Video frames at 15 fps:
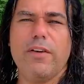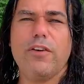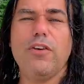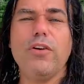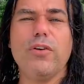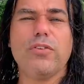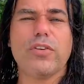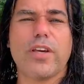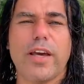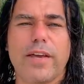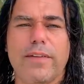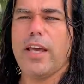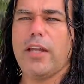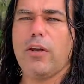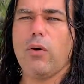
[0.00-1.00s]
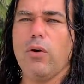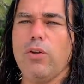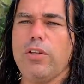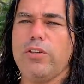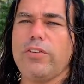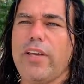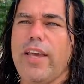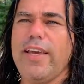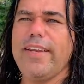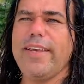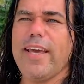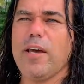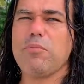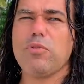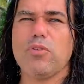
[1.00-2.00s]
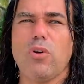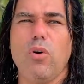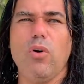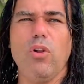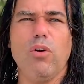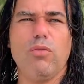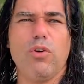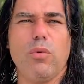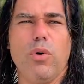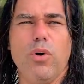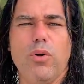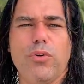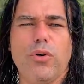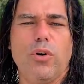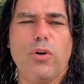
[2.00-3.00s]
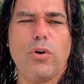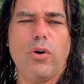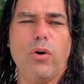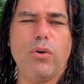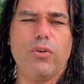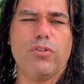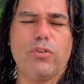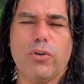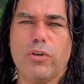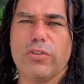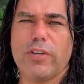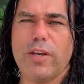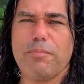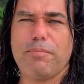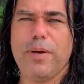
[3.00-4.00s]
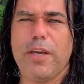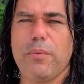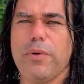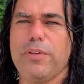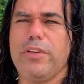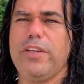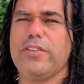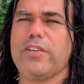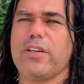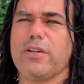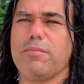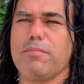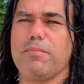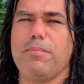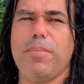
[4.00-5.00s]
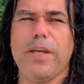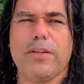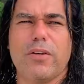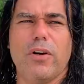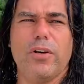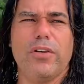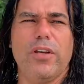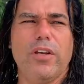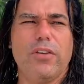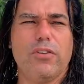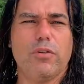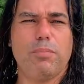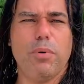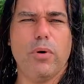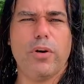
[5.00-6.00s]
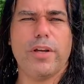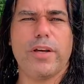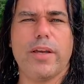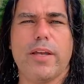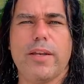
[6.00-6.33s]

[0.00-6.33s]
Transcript: use again at all these A T Ms all over the world, or all the stores, and pay with these Bitcoin supporting